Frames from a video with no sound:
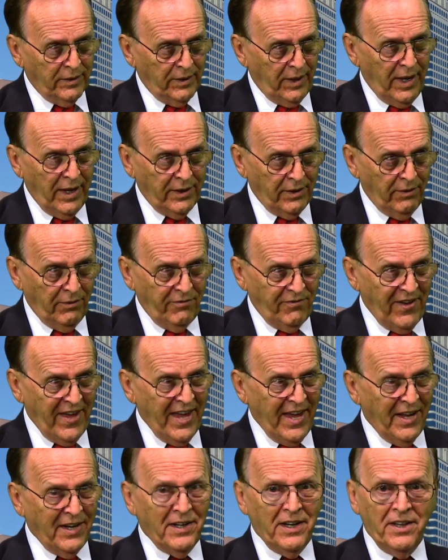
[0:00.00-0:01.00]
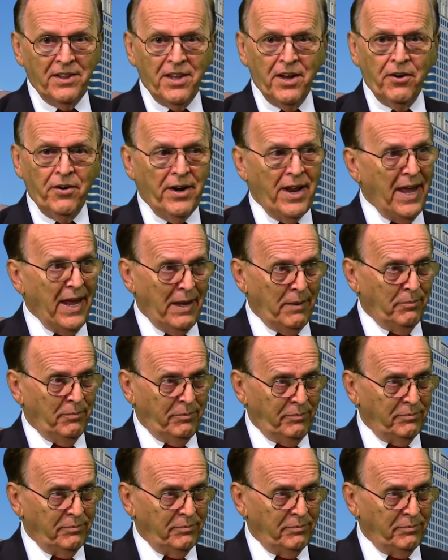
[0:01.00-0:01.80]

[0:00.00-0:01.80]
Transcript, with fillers: had a van in their name.